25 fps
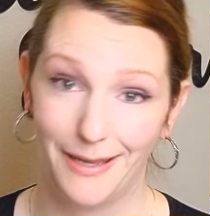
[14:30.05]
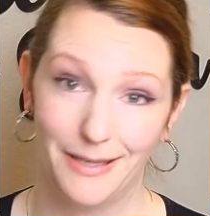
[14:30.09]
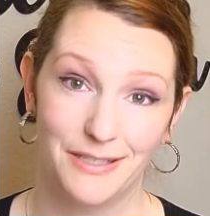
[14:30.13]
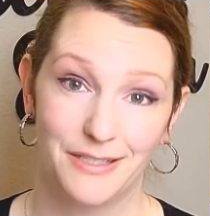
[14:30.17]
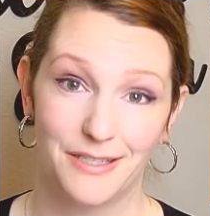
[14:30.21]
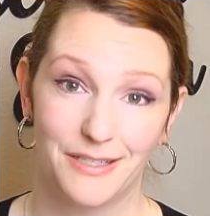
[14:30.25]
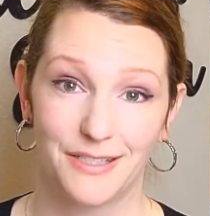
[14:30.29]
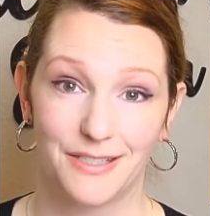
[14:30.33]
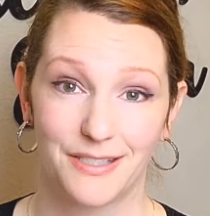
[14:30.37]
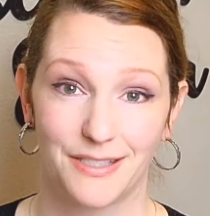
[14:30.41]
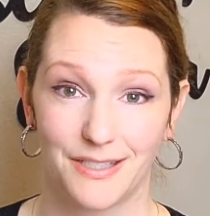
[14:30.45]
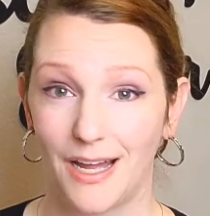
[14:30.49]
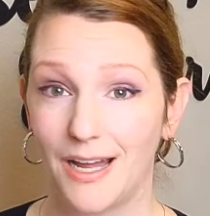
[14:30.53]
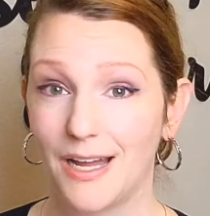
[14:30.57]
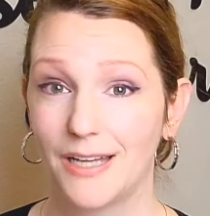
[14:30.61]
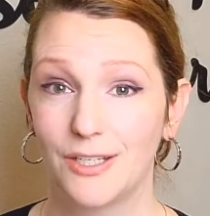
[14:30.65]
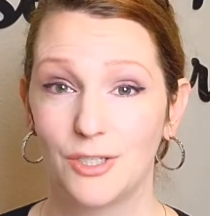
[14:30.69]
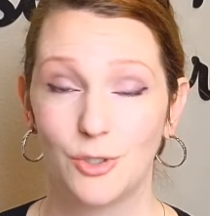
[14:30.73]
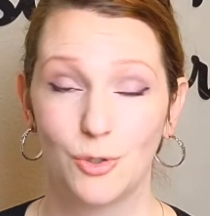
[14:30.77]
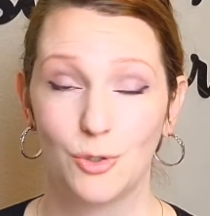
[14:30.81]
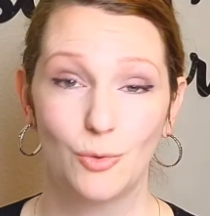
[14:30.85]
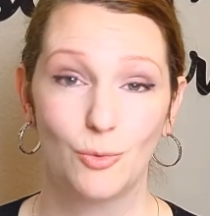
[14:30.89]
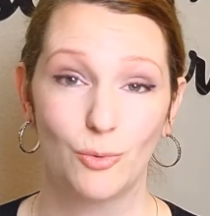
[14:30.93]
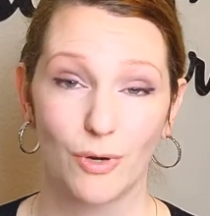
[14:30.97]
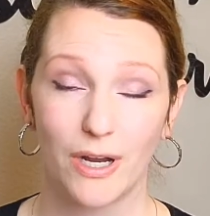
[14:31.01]
and
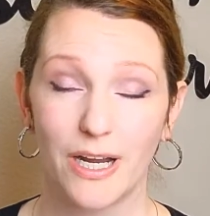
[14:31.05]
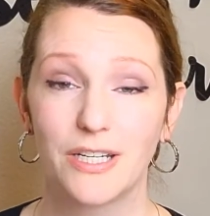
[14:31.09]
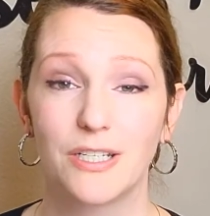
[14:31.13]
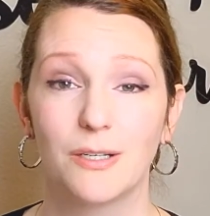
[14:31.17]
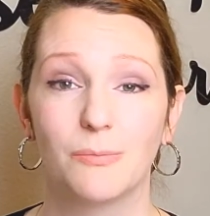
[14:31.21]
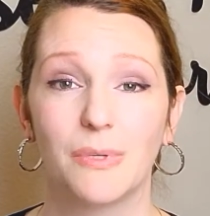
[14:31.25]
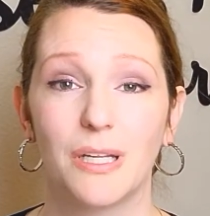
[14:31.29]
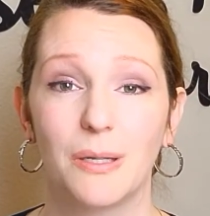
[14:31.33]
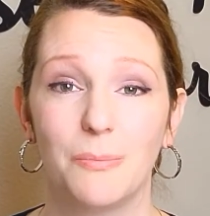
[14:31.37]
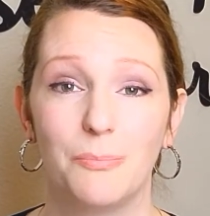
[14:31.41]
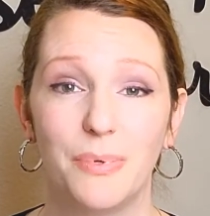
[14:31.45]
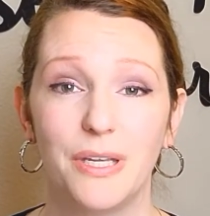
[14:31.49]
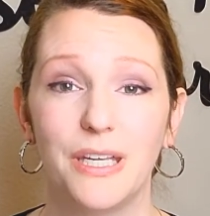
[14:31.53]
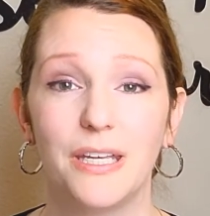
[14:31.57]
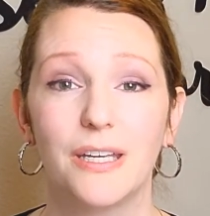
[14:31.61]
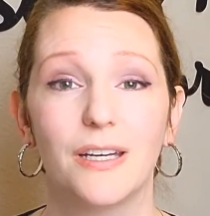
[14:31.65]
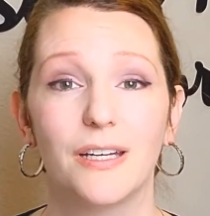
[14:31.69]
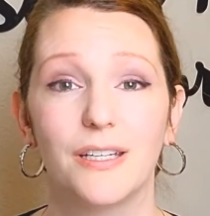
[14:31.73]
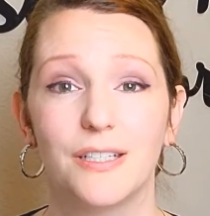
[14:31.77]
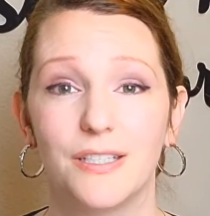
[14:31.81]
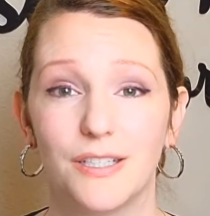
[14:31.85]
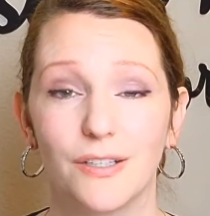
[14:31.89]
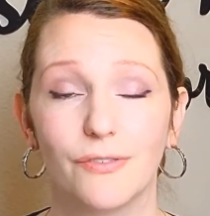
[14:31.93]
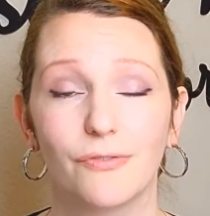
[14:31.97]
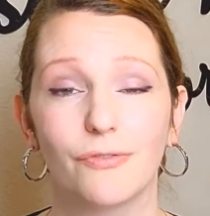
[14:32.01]
decide to randomly be
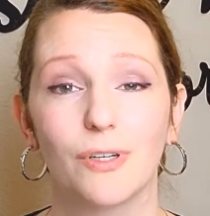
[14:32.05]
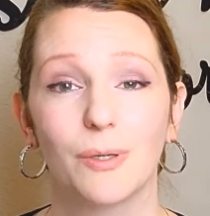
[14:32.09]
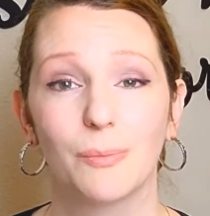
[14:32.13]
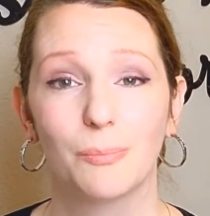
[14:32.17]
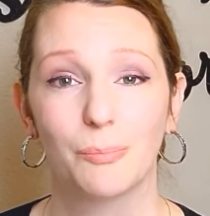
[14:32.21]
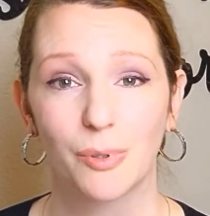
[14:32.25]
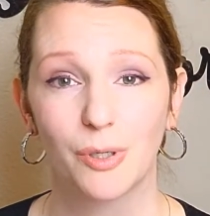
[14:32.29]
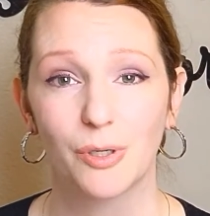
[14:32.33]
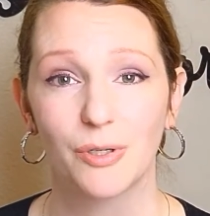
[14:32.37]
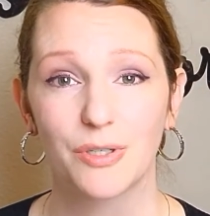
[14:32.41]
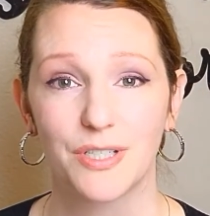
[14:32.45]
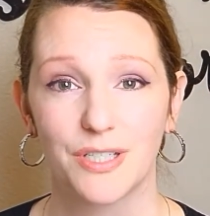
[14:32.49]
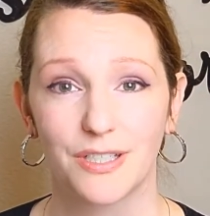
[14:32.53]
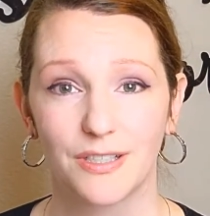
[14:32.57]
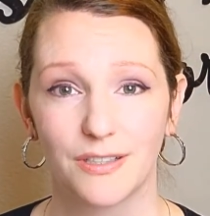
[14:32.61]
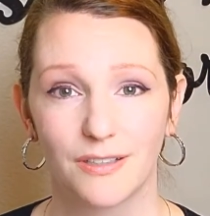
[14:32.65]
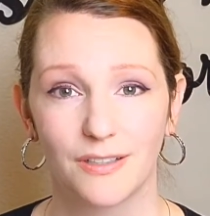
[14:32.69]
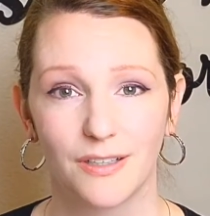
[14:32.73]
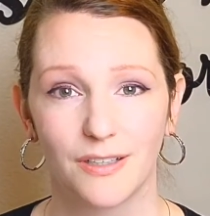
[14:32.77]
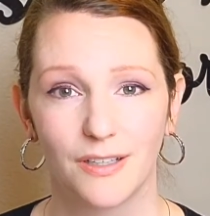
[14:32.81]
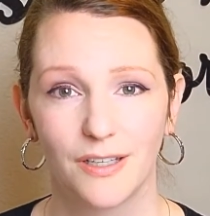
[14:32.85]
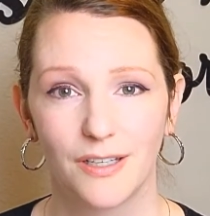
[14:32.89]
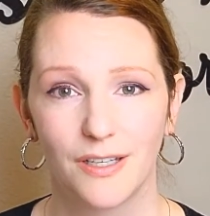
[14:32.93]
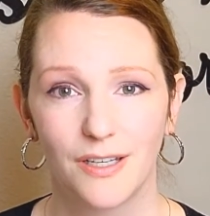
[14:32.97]
a different person.